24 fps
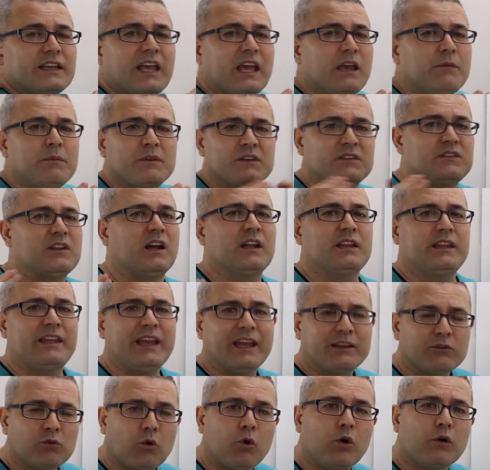the game is not
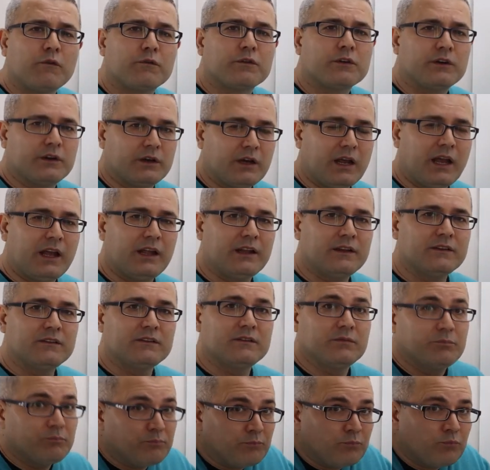yet over
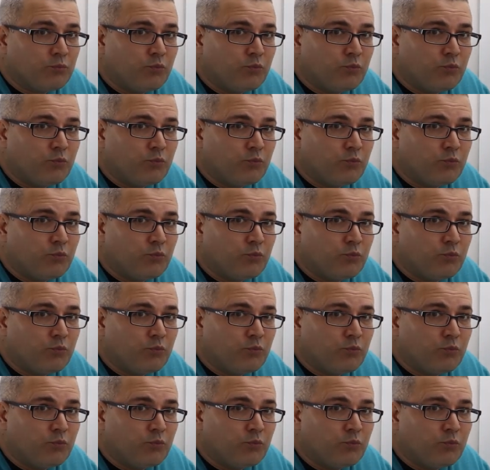and